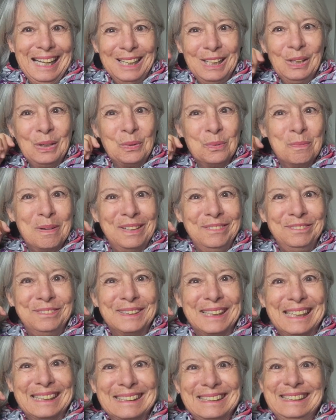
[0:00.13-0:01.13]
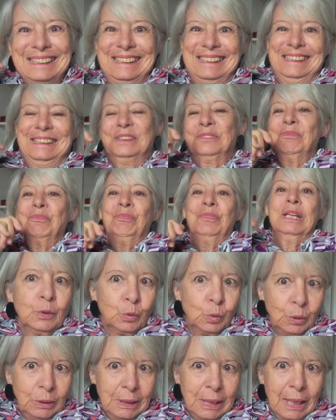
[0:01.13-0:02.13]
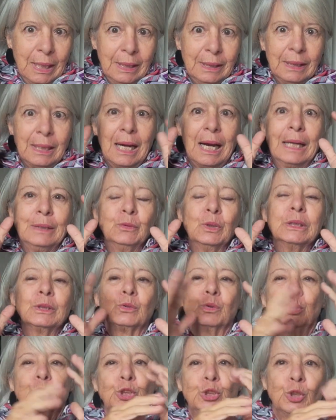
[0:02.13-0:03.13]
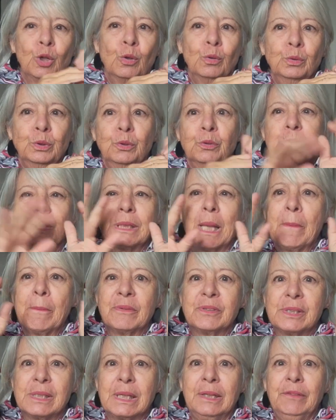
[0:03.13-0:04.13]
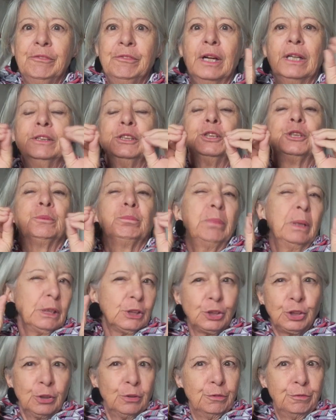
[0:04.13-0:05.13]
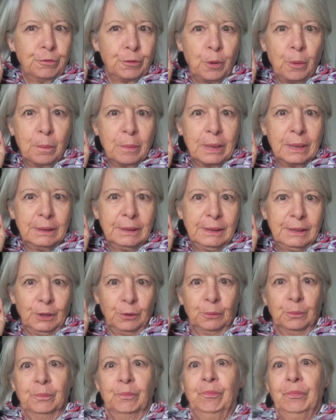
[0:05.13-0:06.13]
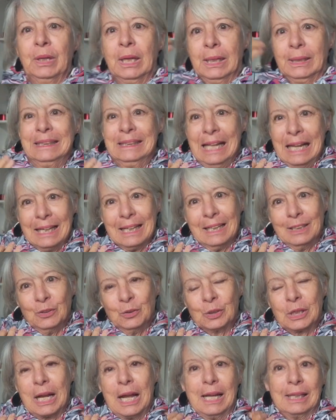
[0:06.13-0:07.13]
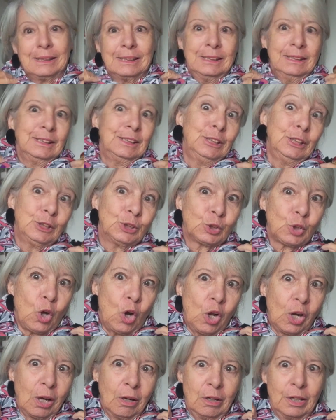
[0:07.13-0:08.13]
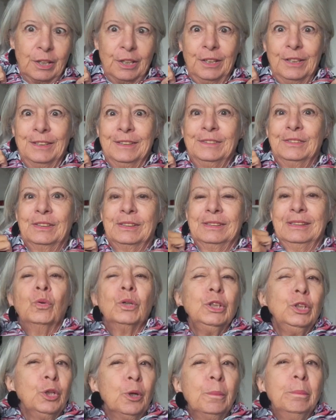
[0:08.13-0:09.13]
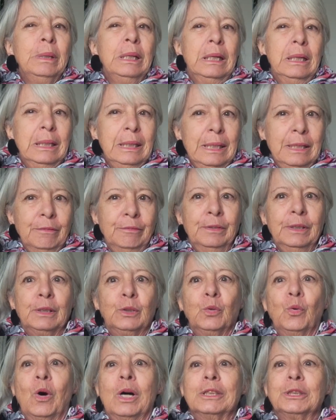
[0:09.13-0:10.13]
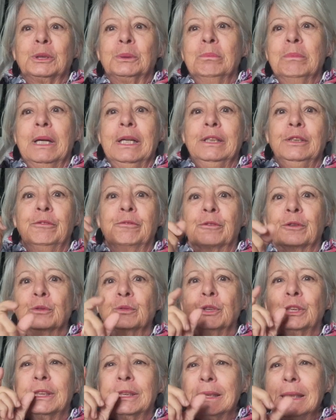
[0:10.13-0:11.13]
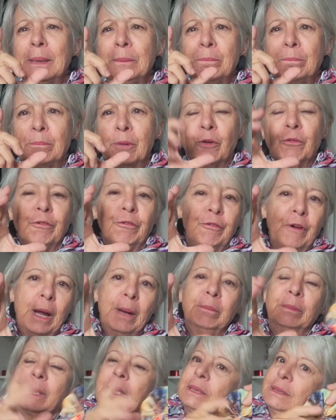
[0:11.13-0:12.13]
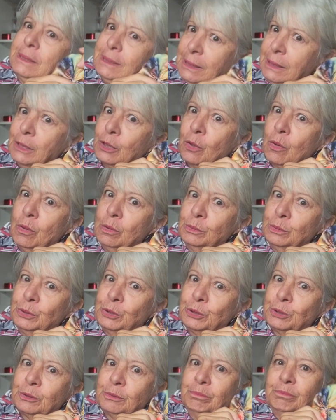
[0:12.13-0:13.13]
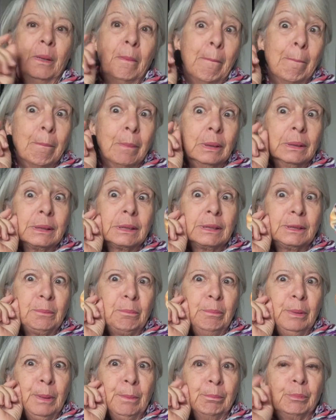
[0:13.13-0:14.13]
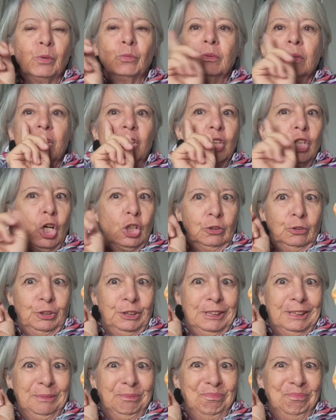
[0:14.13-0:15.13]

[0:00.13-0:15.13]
Hello, my friends. Today I want to show you something very special from Brazil. Take a look at this collar. Would you believe it was made from simple fabric circles? Most people don't.